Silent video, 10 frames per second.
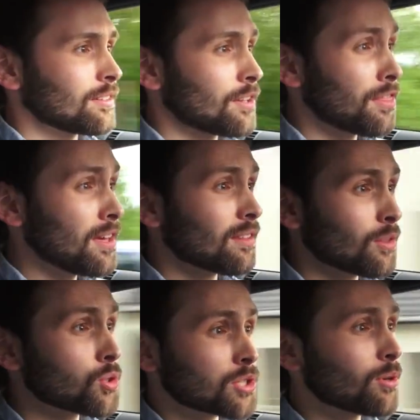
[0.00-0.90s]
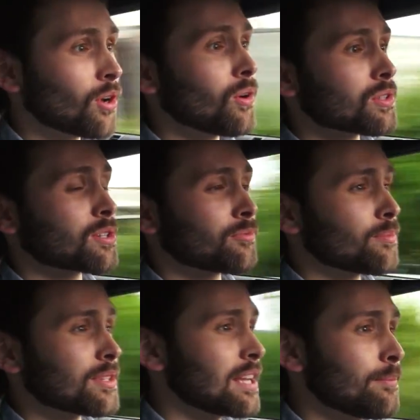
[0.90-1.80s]
To think those two cars come
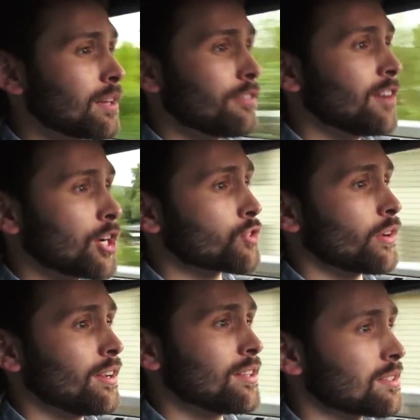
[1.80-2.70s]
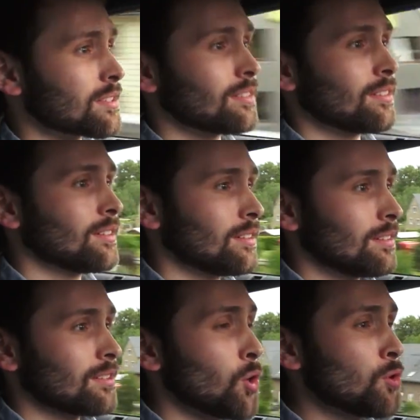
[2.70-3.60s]
from the same manufacturer it's
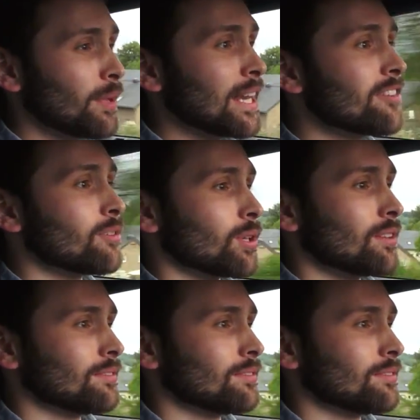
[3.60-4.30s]
unbelievable.